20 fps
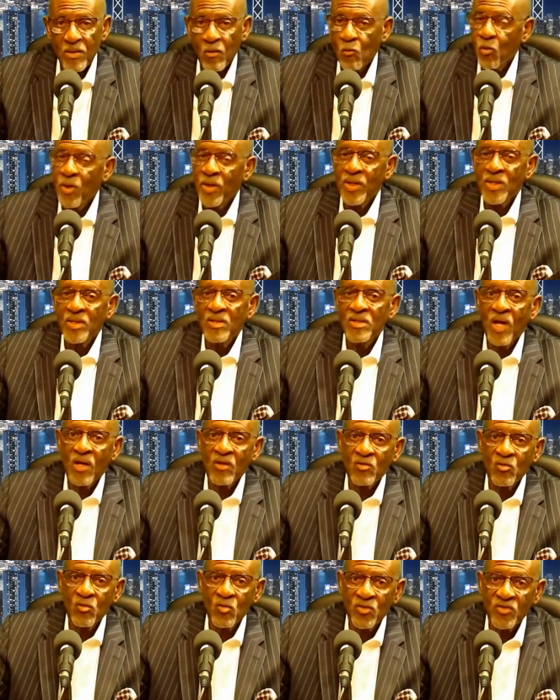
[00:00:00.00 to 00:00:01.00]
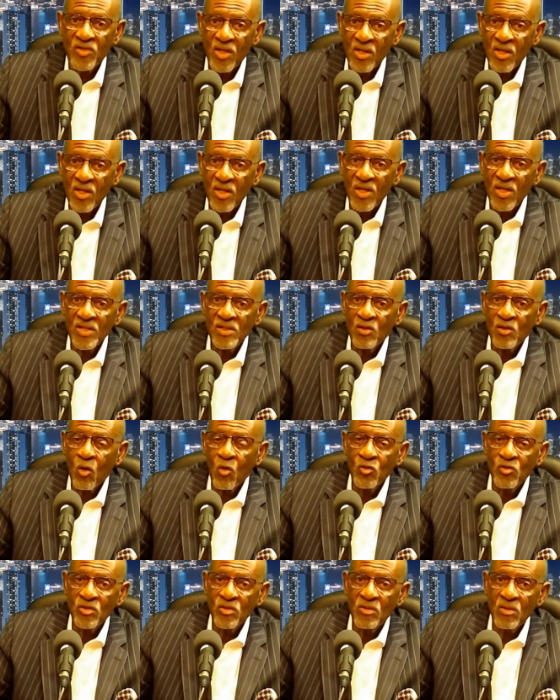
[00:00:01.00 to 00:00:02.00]
What did Joshua say? He
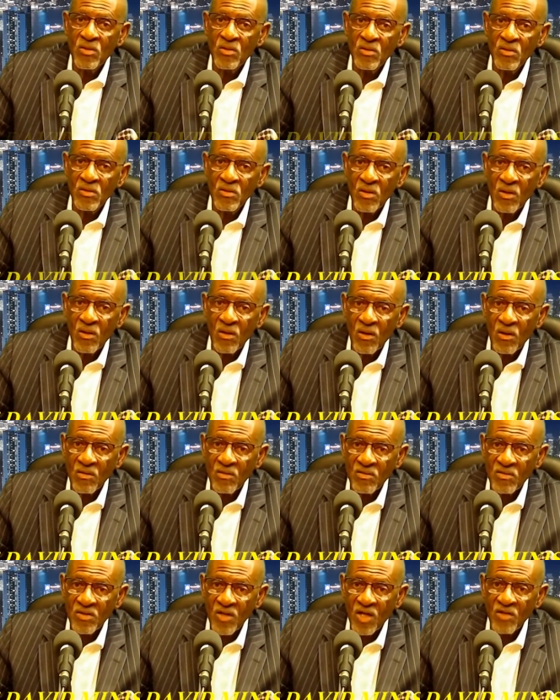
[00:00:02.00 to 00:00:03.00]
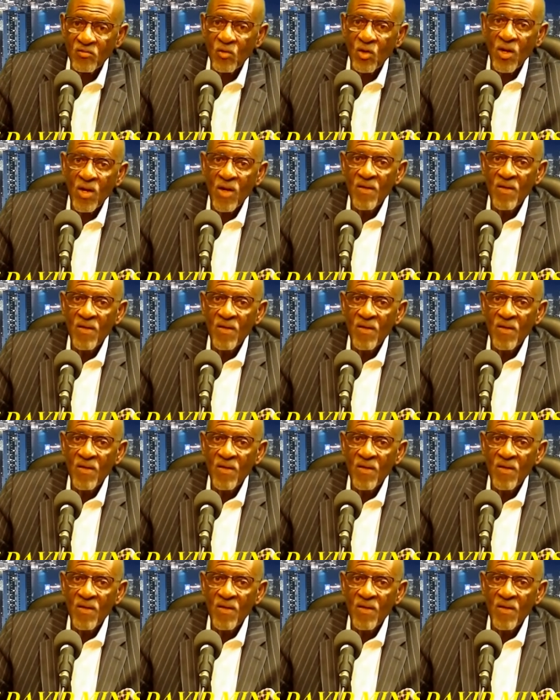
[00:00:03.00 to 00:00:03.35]
told uh, Joshua,